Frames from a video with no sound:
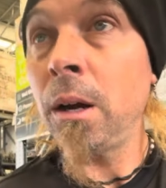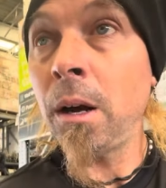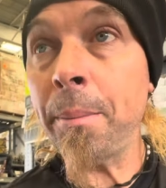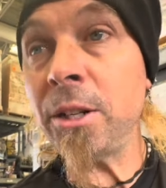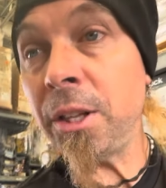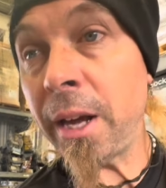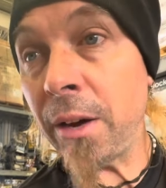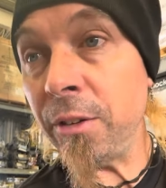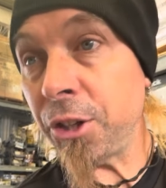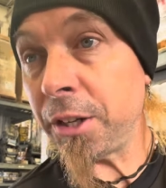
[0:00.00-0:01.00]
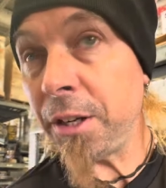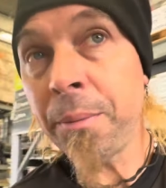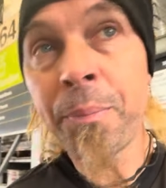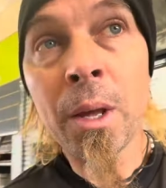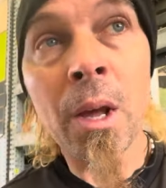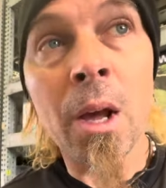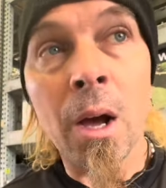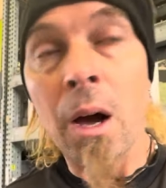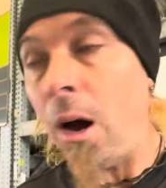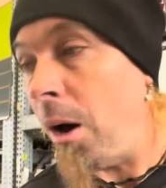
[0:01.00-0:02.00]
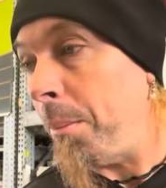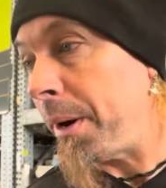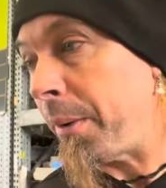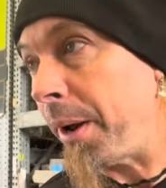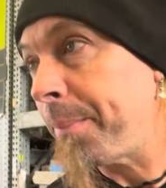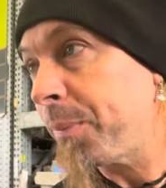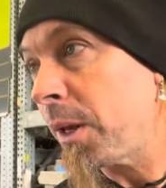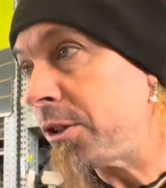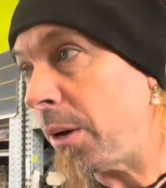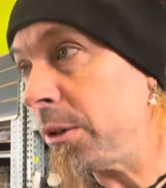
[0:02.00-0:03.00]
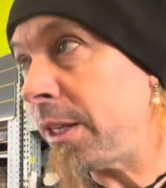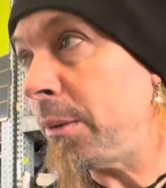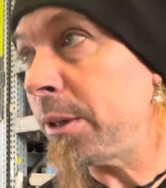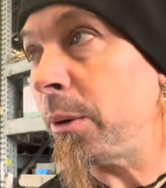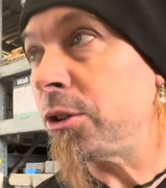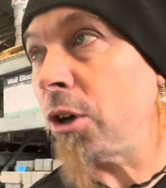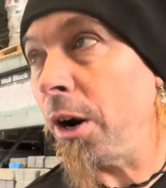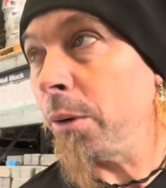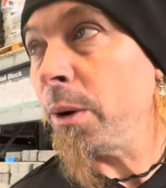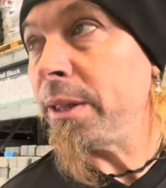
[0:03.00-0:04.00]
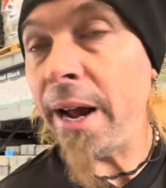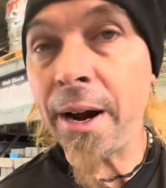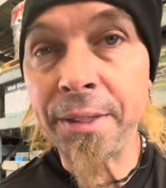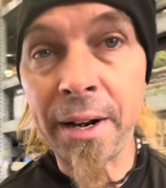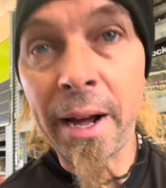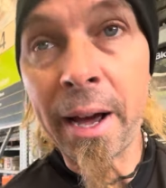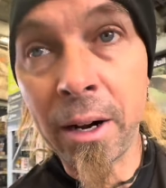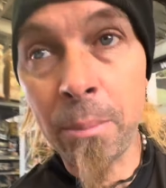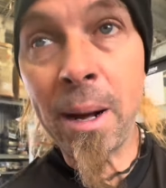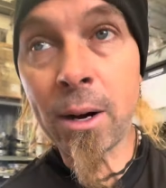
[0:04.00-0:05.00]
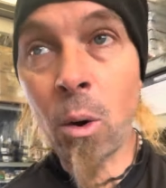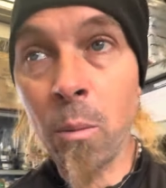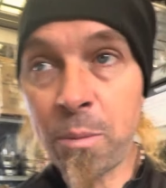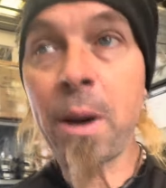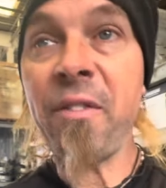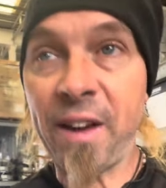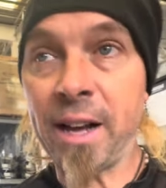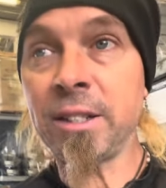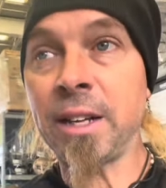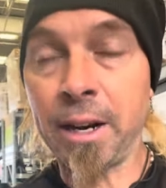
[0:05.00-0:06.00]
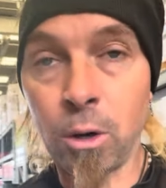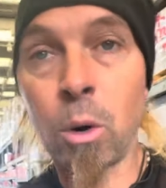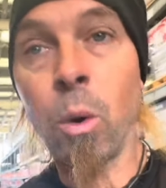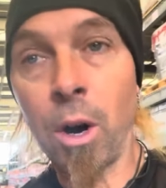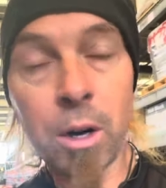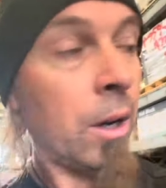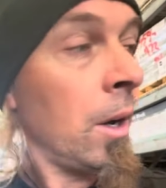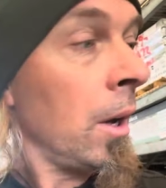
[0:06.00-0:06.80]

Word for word: I bet you they have a Chucky. Um, but anyway, so that was, that was how it started. Went there, then I had to come back home pretty fast. I had to go to work.